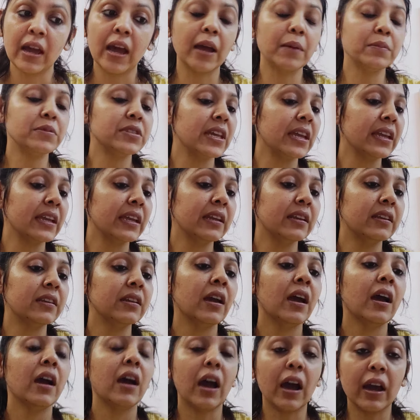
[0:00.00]
I'm saying it
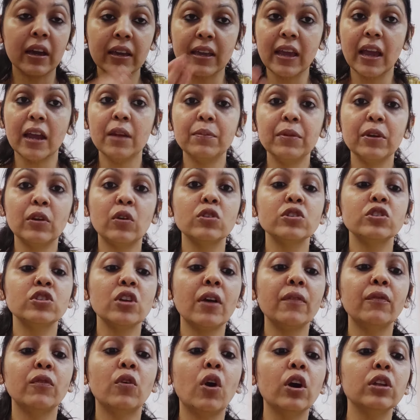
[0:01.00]
again, because you
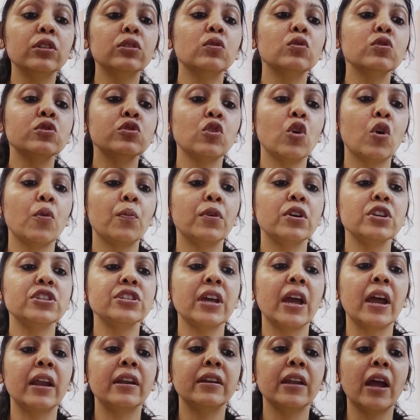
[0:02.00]
have gone through so
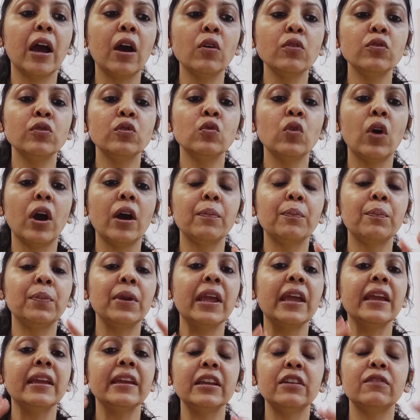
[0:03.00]
much and now you are
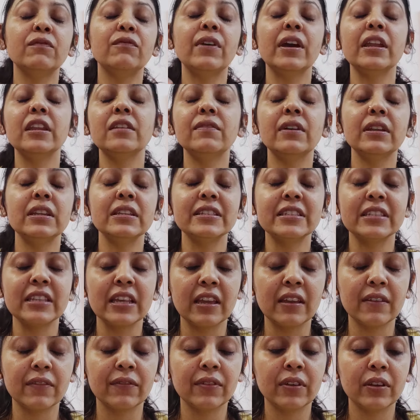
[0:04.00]
playing it very, very
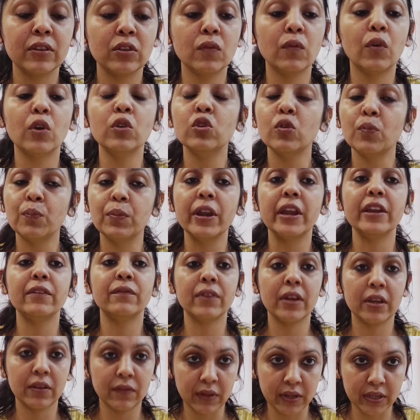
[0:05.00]
safe. You want to play
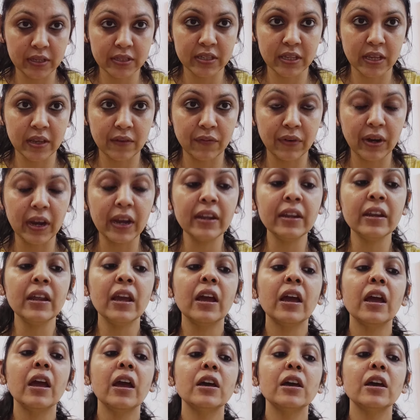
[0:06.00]
it very, very safe, right?